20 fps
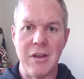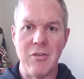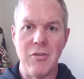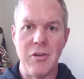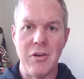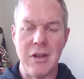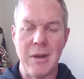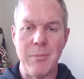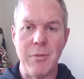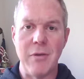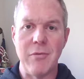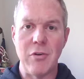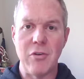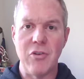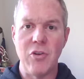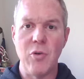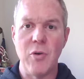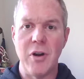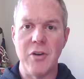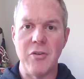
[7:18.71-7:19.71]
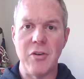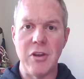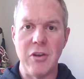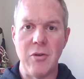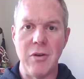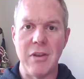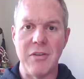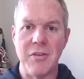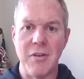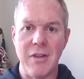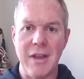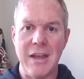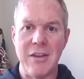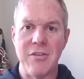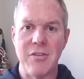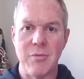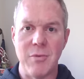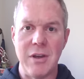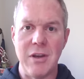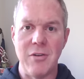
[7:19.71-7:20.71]
including up over two hundred units the
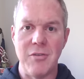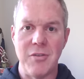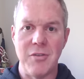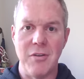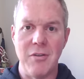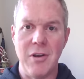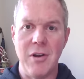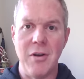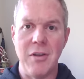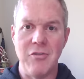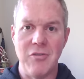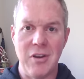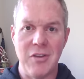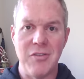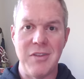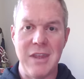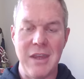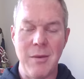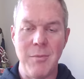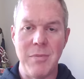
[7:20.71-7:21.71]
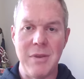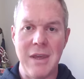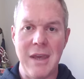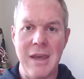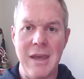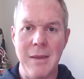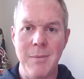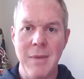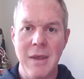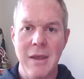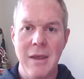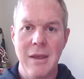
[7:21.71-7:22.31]
last three years alone in just the N B A,